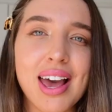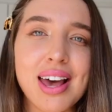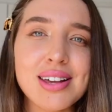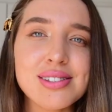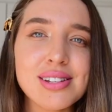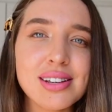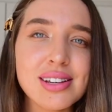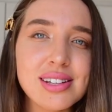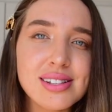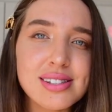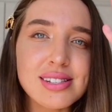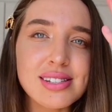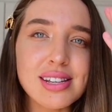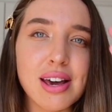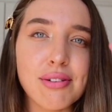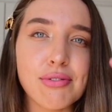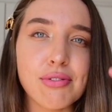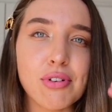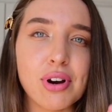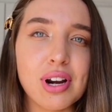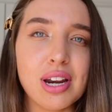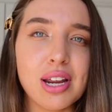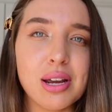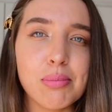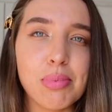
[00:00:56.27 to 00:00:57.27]
As you can see, I've
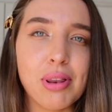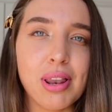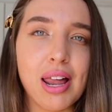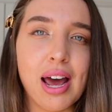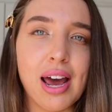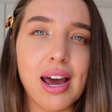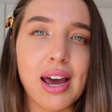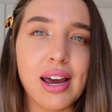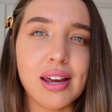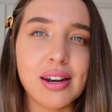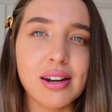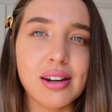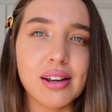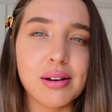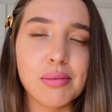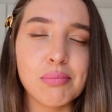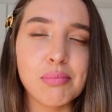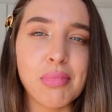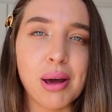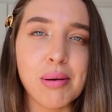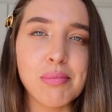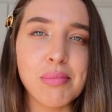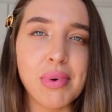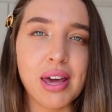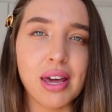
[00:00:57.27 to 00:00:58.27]
already applied
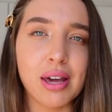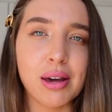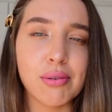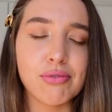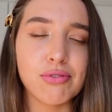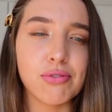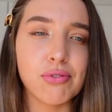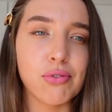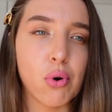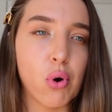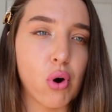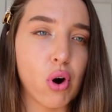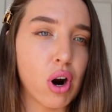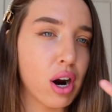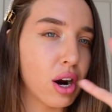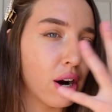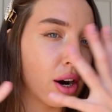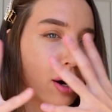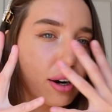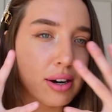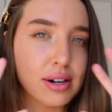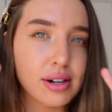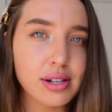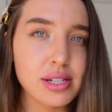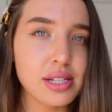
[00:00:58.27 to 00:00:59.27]
my makeup
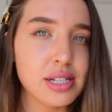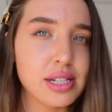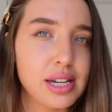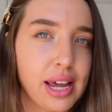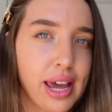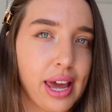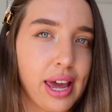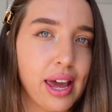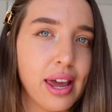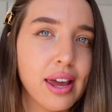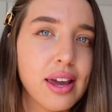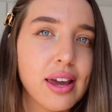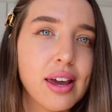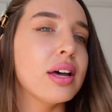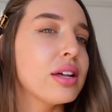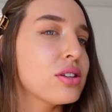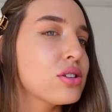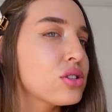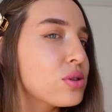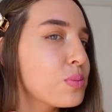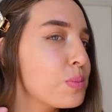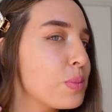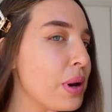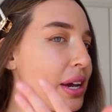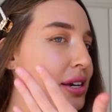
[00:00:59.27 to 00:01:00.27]
for today.
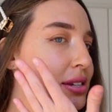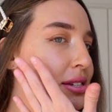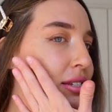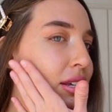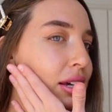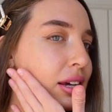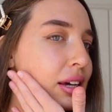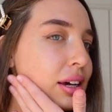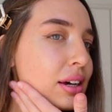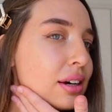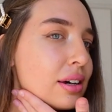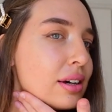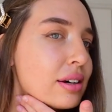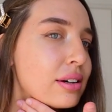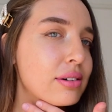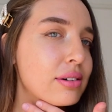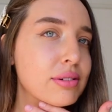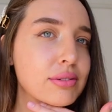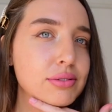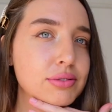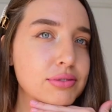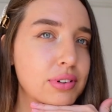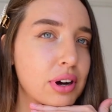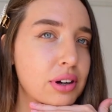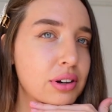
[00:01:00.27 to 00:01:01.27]
It's basic
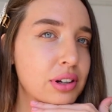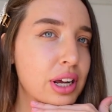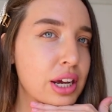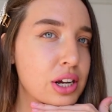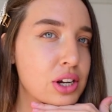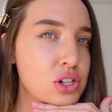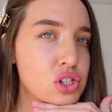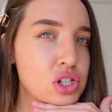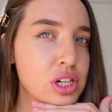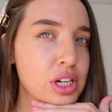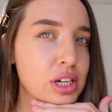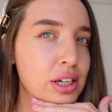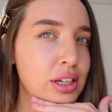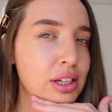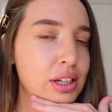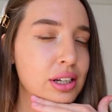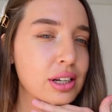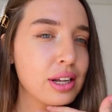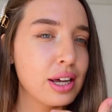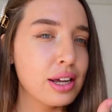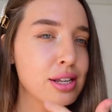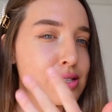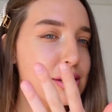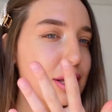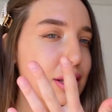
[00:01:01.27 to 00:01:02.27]
foundation,
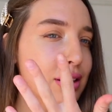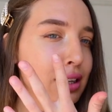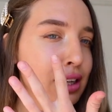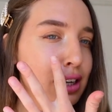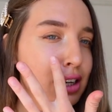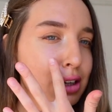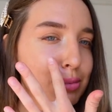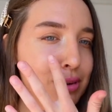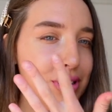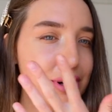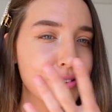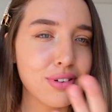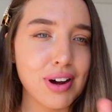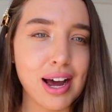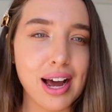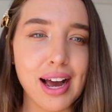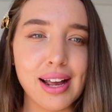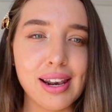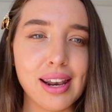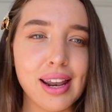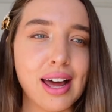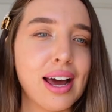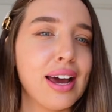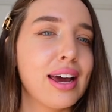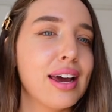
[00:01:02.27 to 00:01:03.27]
it's a little bit of
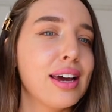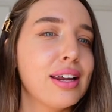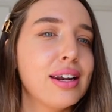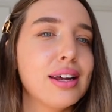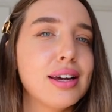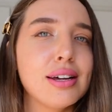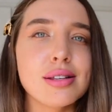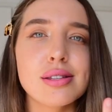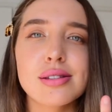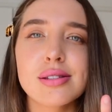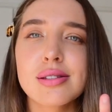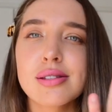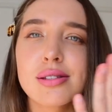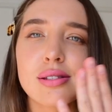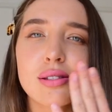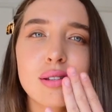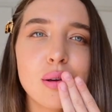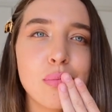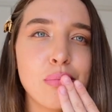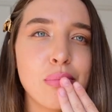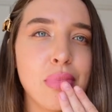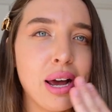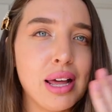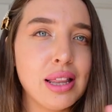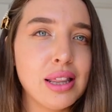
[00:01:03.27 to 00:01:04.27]
highlight, it's
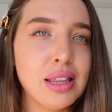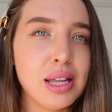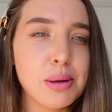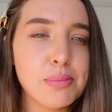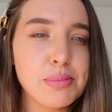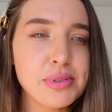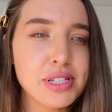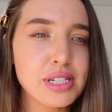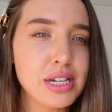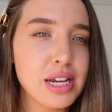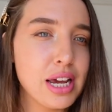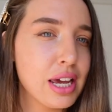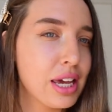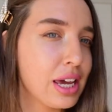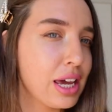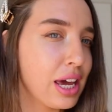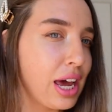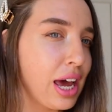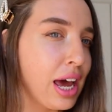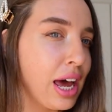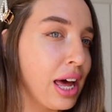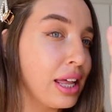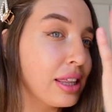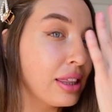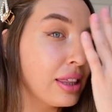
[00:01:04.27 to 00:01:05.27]
my lipstick,
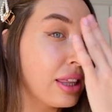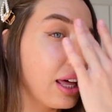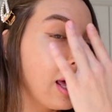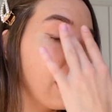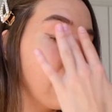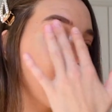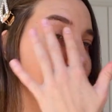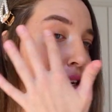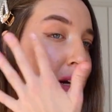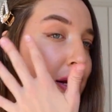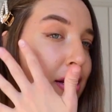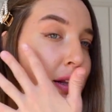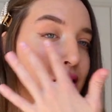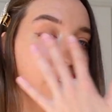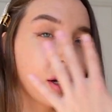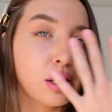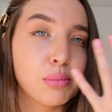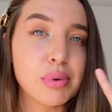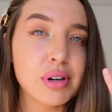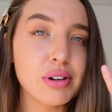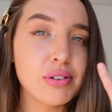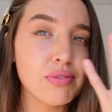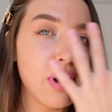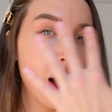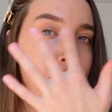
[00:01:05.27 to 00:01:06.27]
and then a little
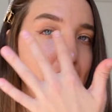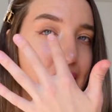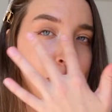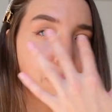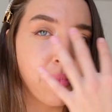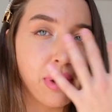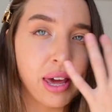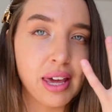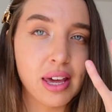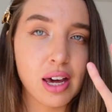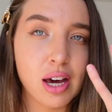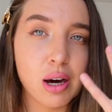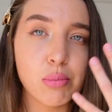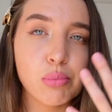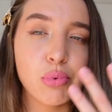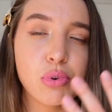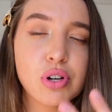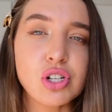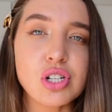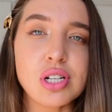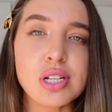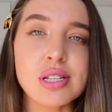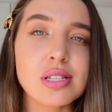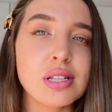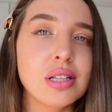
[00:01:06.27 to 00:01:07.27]
bit of eye makeup,
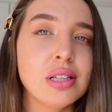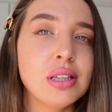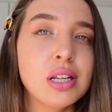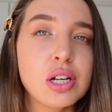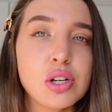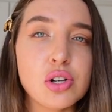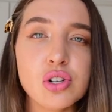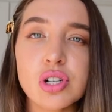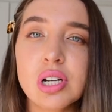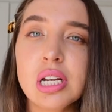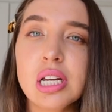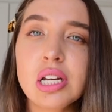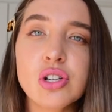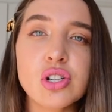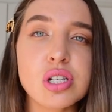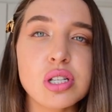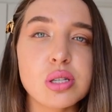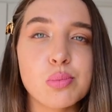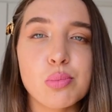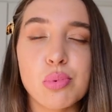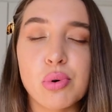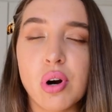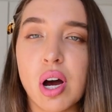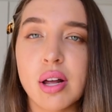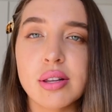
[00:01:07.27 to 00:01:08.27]
which is literally
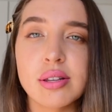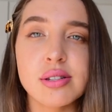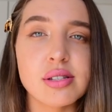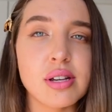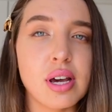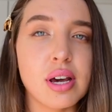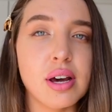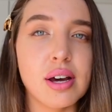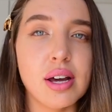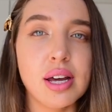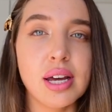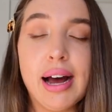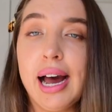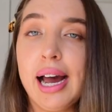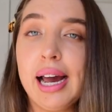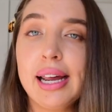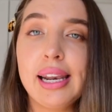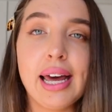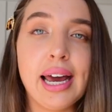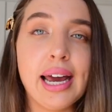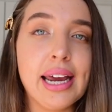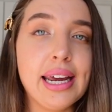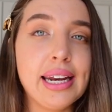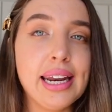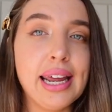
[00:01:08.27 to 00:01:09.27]
just bronzer,
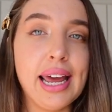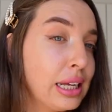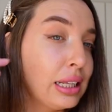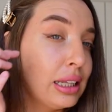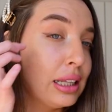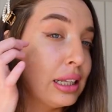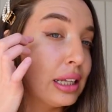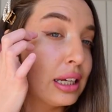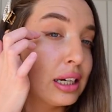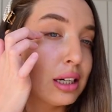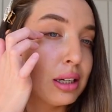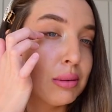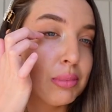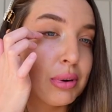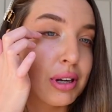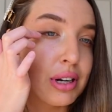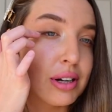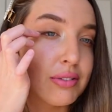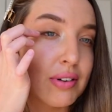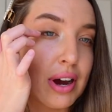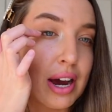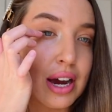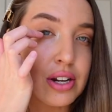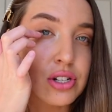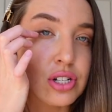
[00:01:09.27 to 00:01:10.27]
highlight, a little bit
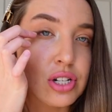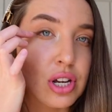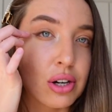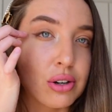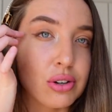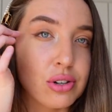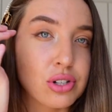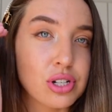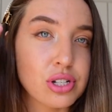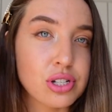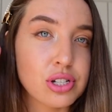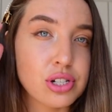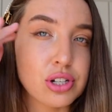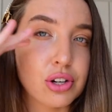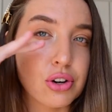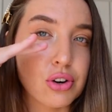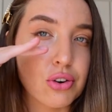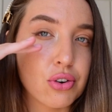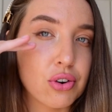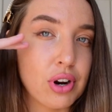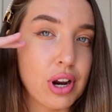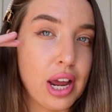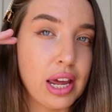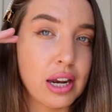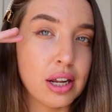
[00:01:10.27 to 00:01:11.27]
of eyeshadow just to
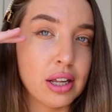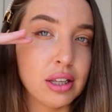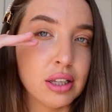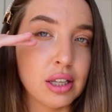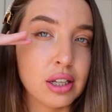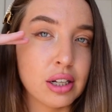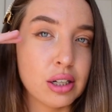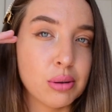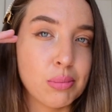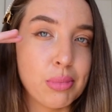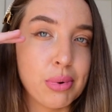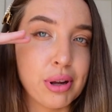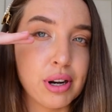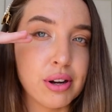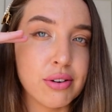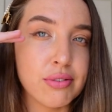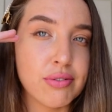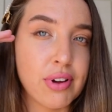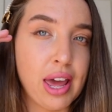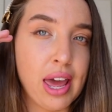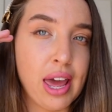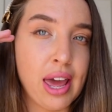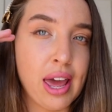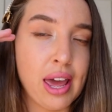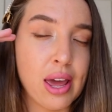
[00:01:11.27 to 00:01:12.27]
create a little bit of
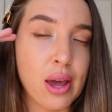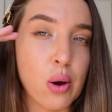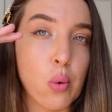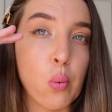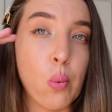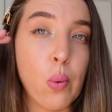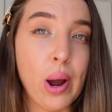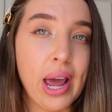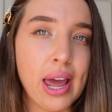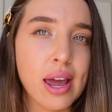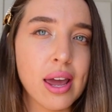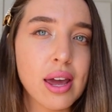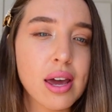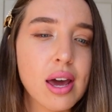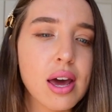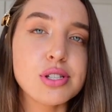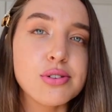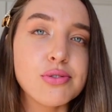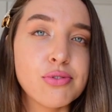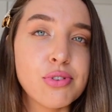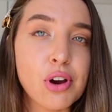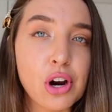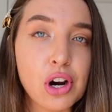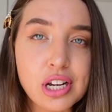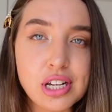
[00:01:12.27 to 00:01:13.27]
a wing. It's
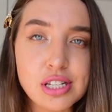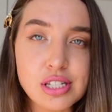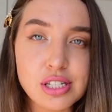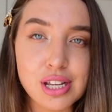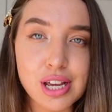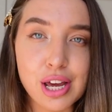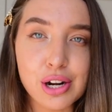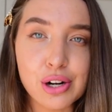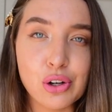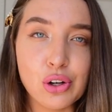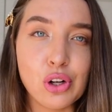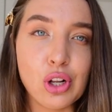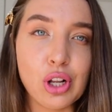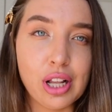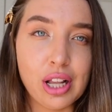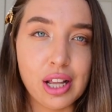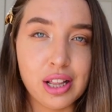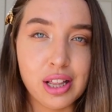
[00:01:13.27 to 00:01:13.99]
very subtle.